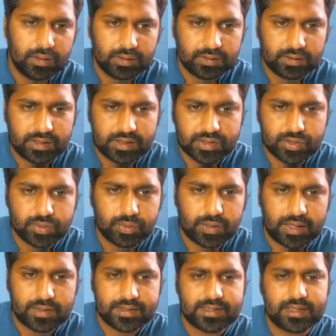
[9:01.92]
These two
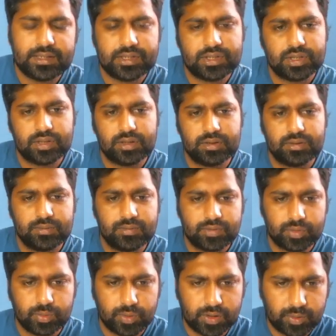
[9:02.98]
cancel each other,
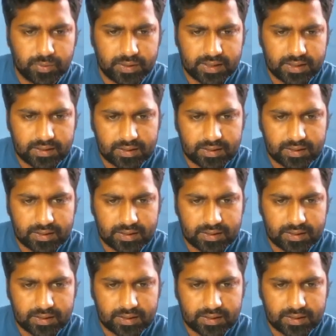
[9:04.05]
so what do we get?